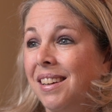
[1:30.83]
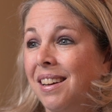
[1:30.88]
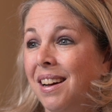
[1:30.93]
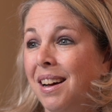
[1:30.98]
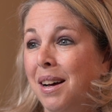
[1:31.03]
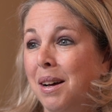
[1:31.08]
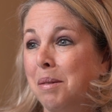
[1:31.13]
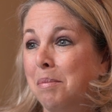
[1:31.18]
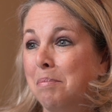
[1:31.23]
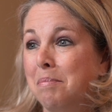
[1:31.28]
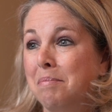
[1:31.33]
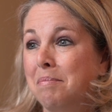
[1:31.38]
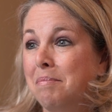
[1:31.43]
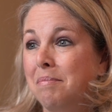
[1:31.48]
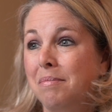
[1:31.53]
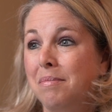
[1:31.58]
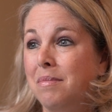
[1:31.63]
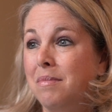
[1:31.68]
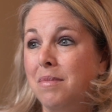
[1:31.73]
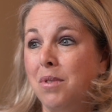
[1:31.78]
Um,
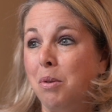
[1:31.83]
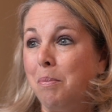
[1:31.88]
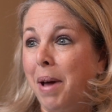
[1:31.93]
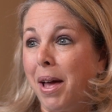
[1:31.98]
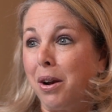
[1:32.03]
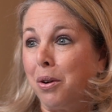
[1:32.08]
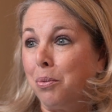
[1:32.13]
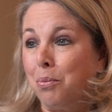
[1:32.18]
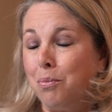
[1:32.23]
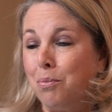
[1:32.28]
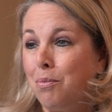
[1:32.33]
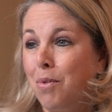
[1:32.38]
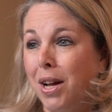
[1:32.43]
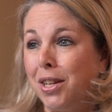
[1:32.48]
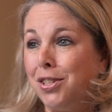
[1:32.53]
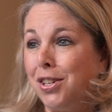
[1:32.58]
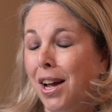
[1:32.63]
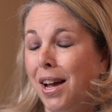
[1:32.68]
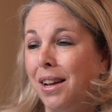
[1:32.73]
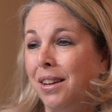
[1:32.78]
no matter what
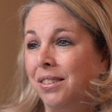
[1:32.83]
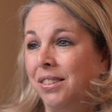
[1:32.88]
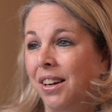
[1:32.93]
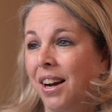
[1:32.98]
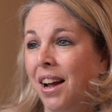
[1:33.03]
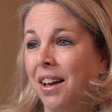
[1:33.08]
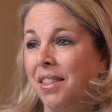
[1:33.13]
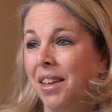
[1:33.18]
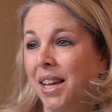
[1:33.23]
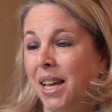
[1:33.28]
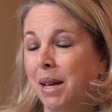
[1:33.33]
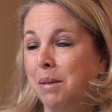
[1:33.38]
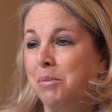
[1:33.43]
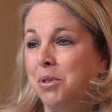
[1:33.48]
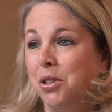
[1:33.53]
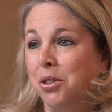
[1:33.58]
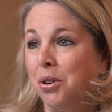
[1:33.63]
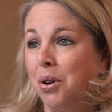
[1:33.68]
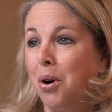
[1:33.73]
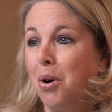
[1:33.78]
child or how they came
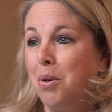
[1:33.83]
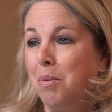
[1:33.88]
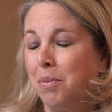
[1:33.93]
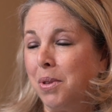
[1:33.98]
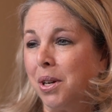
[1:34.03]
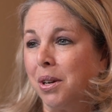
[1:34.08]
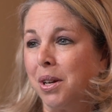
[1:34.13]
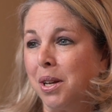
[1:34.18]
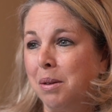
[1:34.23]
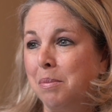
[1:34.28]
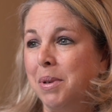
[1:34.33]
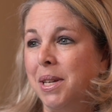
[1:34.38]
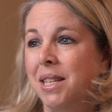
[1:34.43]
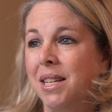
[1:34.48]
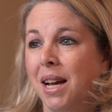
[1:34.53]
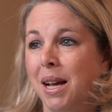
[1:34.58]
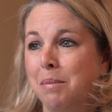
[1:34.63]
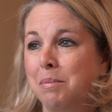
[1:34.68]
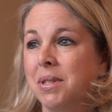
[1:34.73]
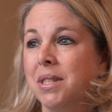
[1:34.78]
to your home, there are going to be
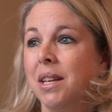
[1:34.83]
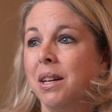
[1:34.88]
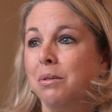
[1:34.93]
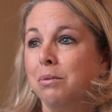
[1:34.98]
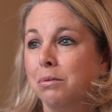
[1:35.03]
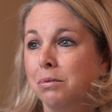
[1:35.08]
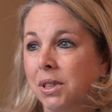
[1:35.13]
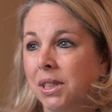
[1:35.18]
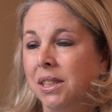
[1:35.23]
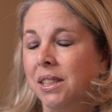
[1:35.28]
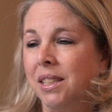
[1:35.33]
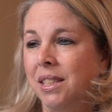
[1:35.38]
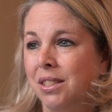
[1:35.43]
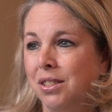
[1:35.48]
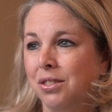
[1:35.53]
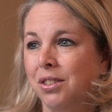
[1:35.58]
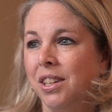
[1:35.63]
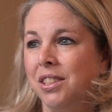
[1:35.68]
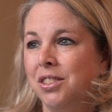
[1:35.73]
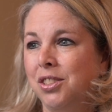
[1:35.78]
times that really
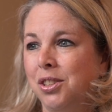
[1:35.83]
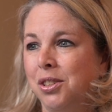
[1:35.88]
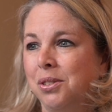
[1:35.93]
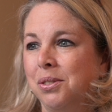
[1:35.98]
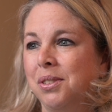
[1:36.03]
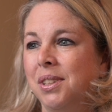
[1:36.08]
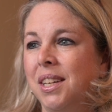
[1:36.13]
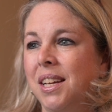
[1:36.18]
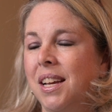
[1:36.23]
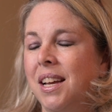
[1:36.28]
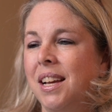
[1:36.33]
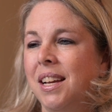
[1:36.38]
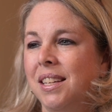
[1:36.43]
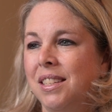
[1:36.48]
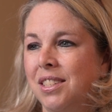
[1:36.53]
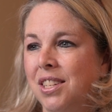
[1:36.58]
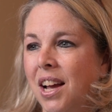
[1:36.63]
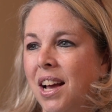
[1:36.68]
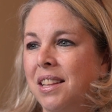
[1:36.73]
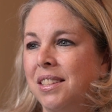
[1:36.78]
stretch you and
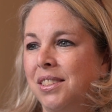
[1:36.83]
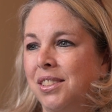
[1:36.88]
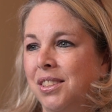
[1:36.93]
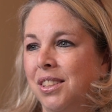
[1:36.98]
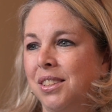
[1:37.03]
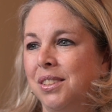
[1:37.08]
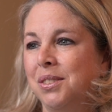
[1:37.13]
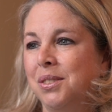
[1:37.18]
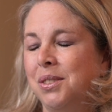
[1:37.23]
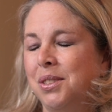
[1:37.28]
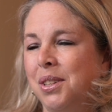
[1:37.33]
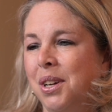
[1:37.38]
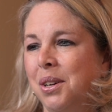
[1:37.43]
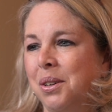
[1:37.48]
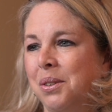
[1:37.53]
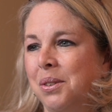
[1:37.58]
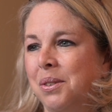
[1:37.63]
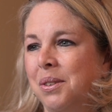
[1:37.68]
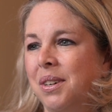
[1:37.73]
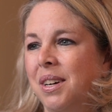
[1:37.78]
challenge you.
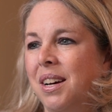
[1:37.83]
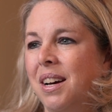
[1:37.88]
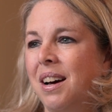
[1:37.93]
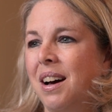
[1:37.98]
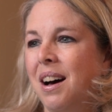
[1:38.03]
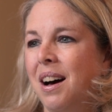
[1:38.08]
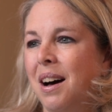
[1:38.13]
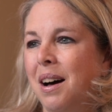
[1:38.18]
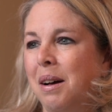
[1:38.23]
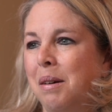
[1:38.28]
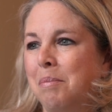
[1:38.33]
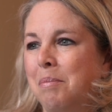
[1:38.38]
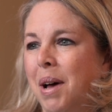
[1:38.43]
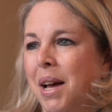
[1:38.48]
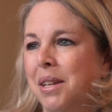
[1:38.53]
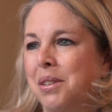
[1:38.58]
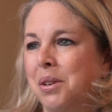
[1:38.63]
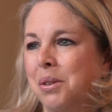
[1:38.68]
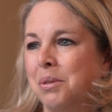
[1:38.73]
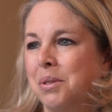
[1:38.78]
So um,
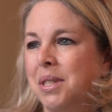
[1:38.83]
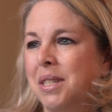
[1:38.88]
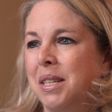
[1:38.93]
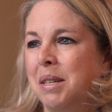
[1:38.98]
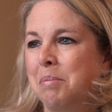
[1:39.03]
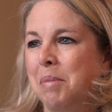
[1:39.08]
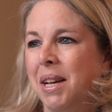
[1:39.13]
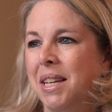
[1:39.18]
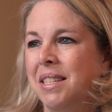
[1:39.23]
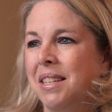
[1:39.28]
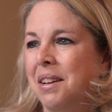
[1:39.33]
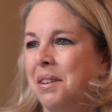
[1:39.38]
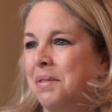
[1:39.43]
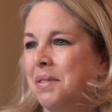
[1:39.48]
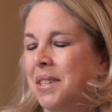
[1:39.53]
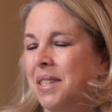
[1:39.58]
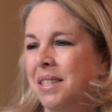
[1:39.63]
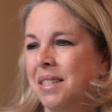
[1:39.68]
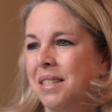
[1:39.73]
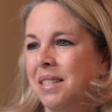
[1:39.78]
I don't see myself
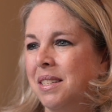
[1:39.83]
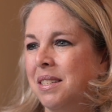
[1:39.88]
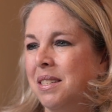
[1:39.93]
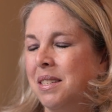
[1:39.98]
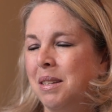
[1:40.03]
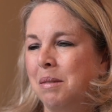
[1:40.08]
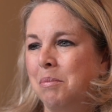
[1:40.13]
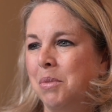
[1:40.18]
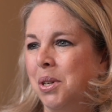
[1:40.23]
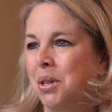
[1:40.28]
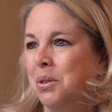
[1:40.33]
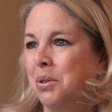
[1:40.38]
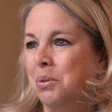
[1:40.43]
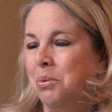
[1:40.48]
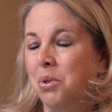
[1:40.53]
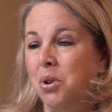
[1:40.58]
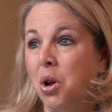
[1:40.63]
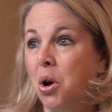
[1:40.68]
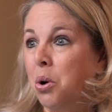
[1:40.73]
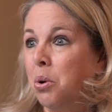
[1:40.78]
as someone who
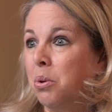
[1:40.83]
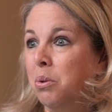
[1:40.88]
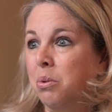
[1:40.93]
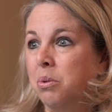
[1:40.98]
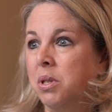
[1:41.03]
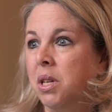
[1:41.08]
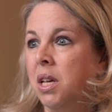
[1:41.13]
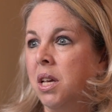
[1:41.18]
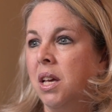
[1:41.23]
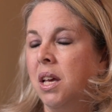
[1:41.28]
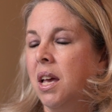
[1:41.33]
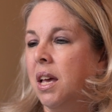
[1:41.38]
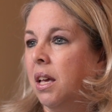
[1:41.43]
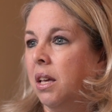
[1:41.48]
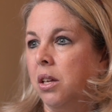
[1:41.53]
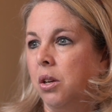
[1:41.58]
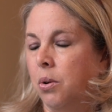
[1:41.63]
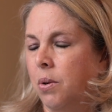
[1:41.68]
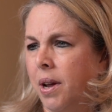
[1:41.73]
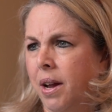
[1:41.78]
knows,
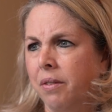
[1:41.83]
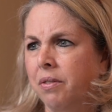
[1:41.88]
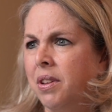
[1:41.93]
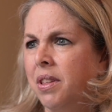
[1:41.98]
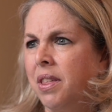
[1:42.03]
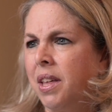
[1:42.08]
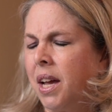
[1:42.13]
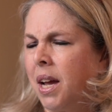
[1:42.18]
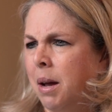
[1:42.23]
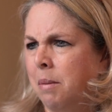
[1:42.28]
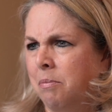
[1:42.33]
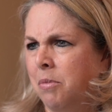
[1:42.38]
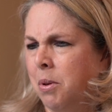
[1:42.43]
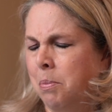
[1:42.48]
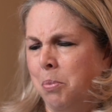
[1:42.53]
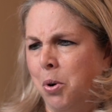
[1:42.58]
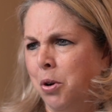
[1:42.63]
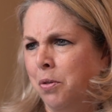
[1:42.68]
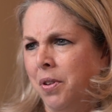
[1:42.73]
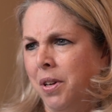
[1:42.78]
you know, everything. I'm the
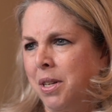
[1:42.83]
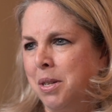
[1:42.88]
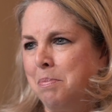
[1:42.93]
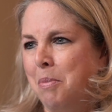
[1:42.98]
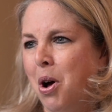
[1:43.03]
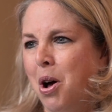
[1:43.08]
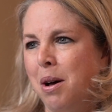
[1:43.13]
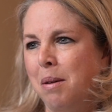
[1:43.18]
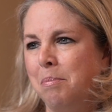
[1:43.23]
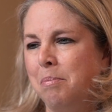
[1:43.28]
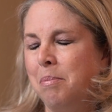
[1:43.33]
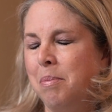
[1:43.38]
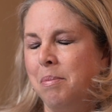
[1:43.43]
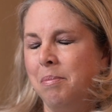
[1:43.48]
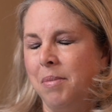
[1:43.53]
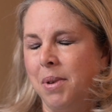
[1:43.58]
perfect mom.